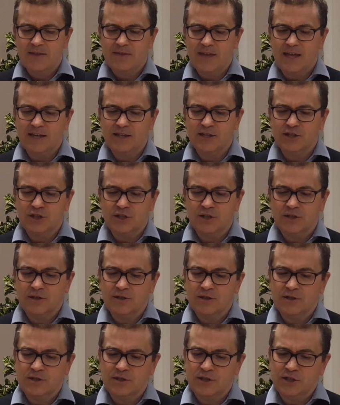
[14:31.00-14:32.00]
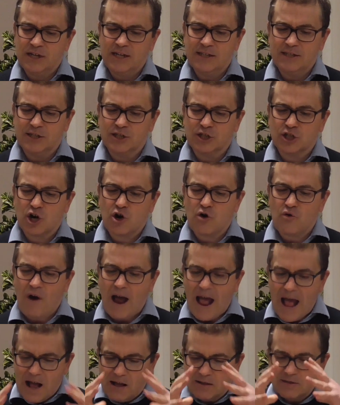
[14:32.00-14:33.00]
Then Jesus
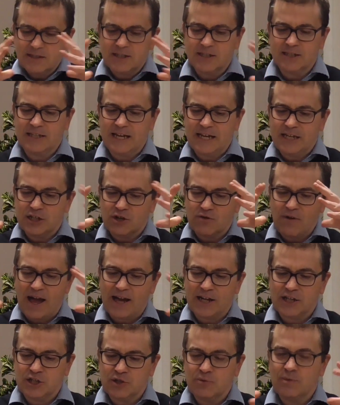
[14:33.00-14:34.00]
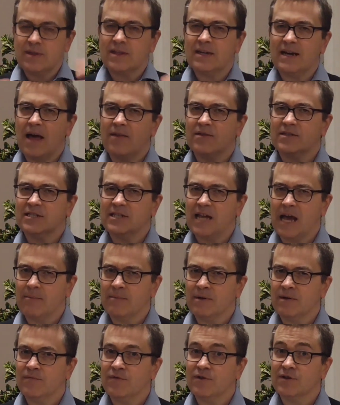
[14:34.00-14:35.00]
crowns this interaction with another
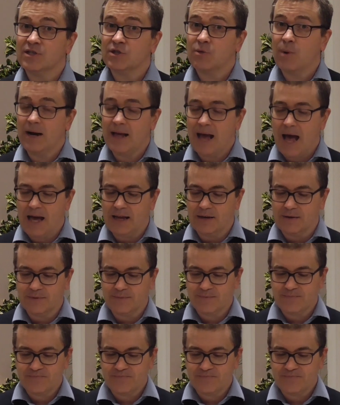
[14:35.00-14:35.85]
statement in verse 28.